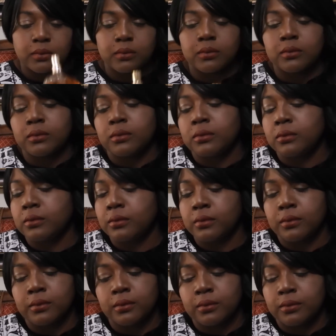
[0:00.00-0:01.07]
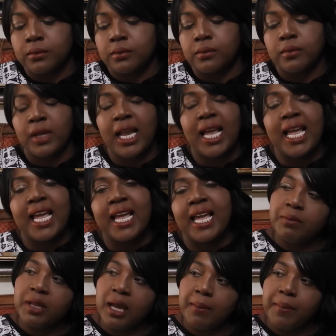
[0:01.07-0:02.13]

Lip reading: Something